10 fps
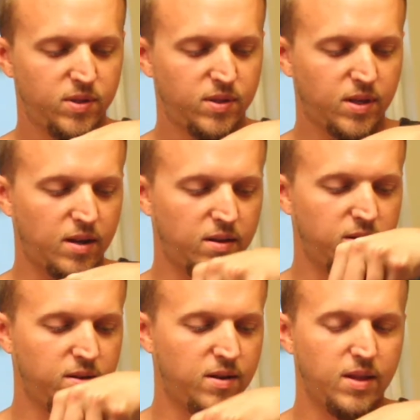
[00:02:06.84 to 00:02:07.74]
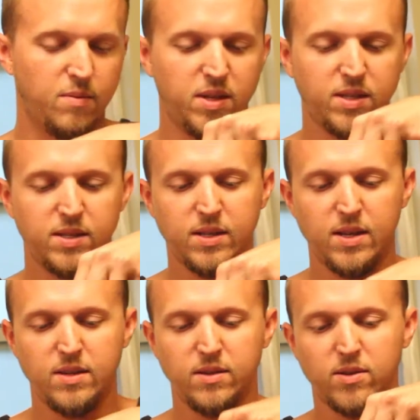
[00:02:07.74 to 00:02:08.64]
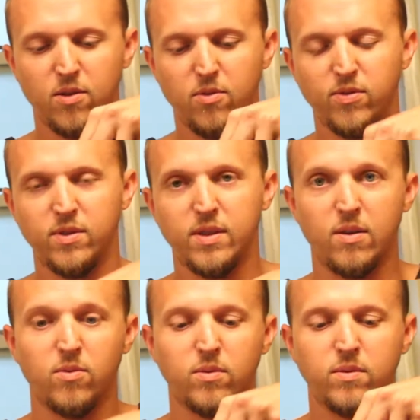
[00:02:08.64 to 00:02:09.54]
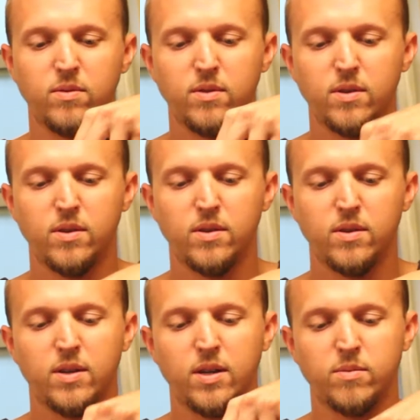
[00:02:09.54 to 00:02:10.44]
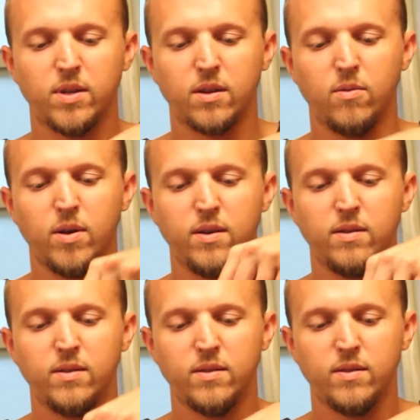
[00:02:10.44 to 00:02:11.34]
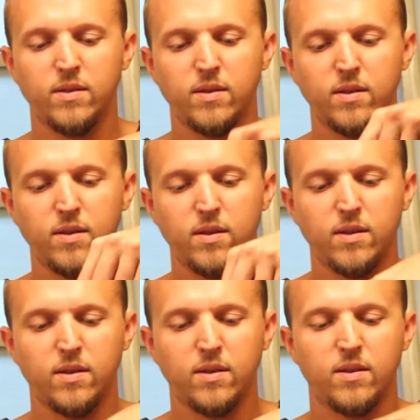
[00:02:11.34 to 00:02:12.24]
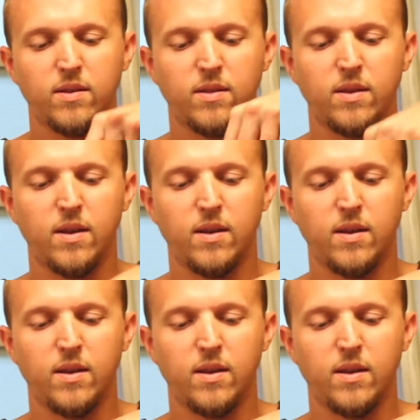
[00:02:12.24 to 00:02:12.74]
It's got a lemon scent, so hopefully that will help take away the